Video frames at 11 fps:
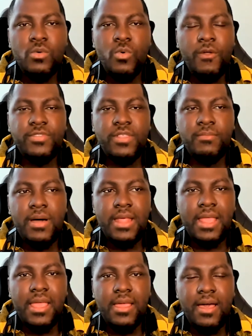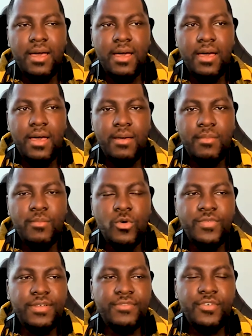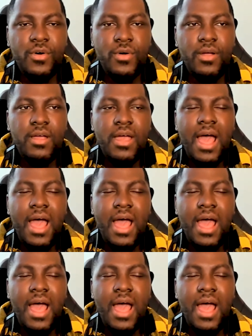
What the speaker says: worth the money moving forward.